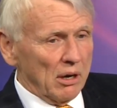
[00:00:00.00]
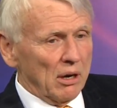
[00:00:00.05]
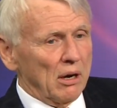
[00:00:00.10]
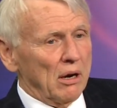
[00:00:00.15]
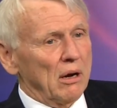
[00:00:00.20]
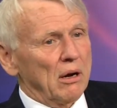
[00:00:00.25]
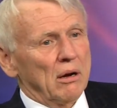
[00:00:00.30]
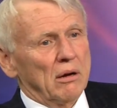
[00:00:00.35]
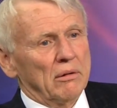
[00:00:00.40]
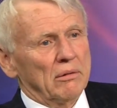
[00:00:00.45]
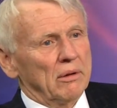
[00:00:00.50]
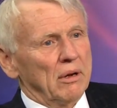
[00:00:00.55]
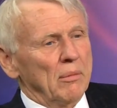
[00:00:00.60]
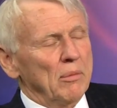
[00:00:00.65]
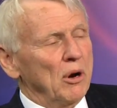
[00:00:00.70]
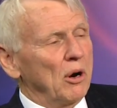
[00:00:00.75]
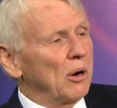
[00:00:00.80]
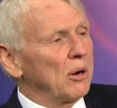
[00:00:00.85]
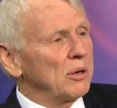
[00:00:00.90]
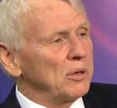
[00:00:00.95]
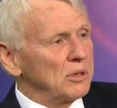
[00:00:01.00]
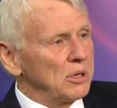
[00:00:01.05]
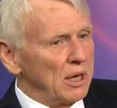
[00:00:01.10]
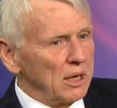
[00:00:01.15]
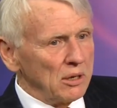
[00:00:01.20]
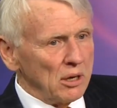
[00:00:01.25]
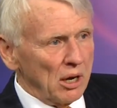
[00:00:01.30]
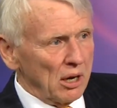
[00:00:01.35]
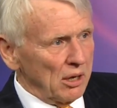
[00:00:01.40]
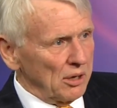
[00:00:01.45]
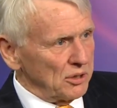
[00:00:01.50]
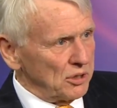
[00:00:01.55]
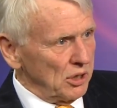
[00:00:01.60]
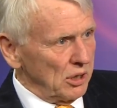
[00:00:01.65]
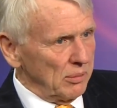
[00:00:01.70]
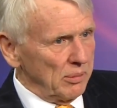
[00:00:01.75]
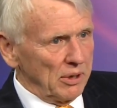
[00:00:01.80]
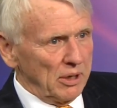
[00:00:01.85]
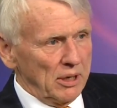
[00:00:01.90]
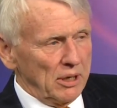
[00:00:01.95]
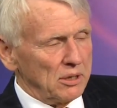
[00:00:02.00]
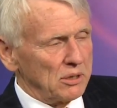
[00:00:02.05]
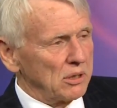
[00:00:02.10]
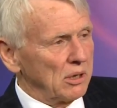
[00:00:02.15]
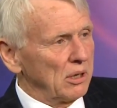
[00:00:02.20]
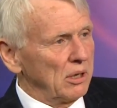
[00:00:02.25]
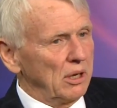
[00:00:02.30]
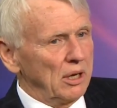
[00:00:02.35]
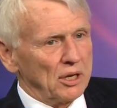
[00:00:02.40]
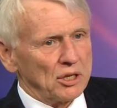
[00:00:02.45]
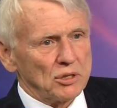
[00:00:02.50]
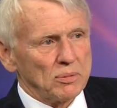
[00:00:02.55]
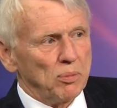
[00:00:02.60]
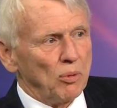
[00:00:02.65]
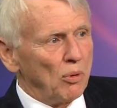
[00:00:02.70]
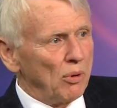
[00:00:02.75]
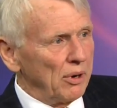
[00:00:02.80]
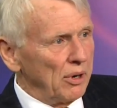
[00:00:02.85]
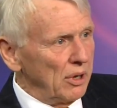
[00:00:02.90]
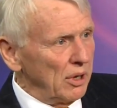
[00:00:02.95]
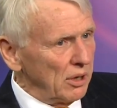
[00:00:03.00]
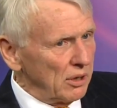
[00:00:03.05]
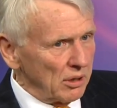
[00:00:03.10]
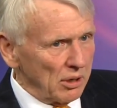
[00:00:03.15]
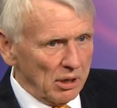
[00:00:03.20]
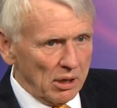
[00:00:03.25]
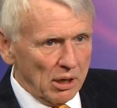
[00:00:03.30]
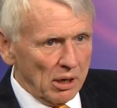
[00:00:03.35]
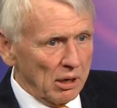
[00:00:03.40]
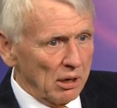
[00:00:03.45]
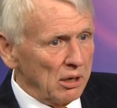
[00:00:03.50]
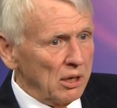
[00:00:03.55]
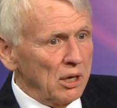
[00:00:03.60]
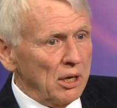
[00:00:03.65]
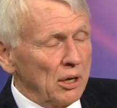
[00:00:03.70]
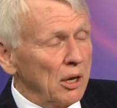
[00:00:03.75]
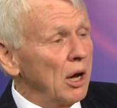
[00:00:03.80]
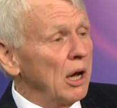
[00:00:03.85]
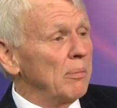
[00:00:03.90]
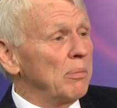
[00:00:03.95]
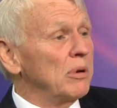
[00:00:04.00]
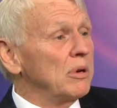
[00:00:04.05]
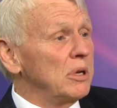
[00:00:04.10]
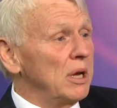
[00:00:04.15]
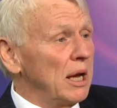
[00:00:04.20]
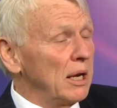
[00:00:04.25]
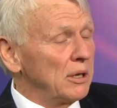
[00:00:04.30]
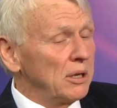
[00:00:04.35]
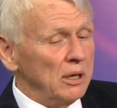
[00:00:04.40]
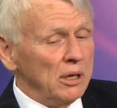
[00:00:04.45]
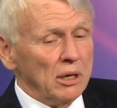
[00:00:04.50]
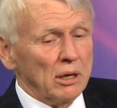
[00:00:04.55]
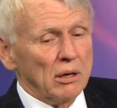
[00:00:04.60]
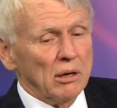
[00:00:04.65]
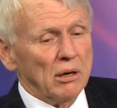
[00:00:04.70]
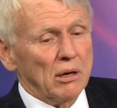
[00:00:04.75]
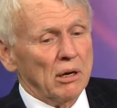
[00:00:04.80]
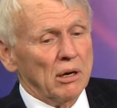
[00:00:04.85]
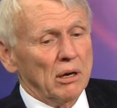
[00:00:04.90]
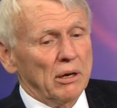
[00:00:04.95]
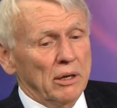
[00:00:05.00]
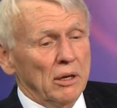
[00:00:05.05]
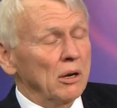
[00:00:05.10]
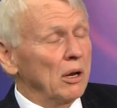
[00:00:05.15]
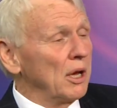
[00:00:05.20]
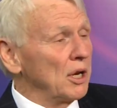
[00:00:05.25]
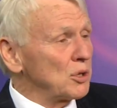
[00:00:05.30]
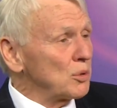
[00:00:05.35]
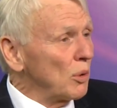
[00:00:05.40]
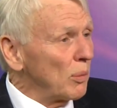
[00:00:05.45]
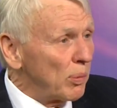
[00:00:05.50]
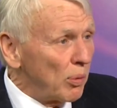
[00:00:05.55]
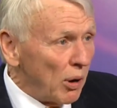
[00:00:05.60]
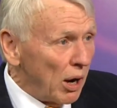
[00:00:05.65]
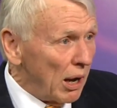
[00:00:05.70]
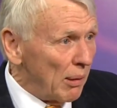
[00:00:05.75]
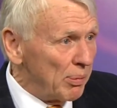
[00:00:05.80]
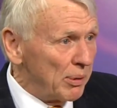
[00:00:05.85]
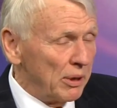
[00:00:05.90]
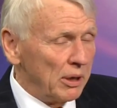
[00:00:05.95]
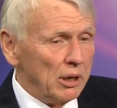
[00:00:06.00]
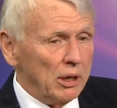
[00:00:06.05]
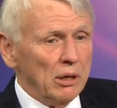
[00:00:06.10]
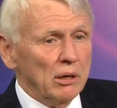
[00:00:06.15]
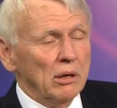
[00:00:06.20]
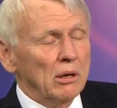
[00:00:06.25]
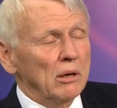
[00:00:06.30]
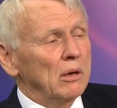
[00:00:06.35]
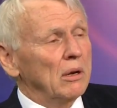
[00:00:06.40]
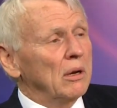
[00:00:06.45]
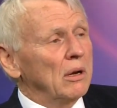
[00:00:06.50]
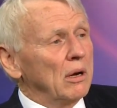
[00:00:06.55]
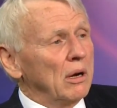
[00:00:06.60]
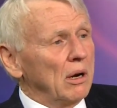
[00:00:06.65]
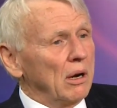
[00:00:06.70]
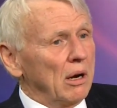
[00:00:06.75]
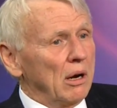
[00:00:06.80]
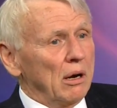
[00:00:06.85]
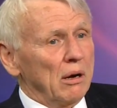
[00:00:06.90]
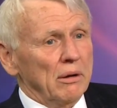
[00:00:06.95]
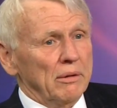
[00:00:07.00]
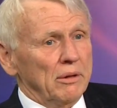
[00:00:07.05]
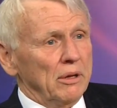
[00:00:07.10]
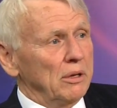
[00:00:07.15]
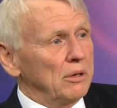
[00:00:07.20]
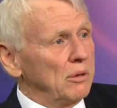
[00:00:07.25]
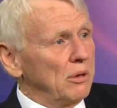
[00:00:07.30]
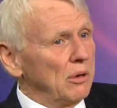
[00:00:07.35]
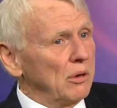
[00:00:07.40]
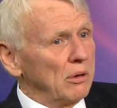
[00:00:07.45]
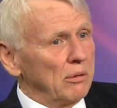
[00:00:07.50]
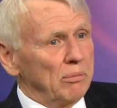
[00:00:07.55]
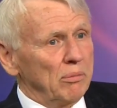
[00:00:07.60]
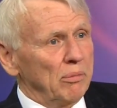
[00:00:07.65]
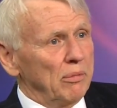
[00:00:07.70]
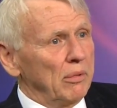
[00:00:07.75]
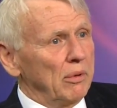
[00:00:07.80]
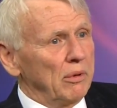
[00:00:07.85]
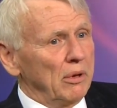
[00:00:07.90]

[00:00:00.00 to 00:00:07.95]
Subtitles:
American technology to be easily exported, not protecting intellectual property, the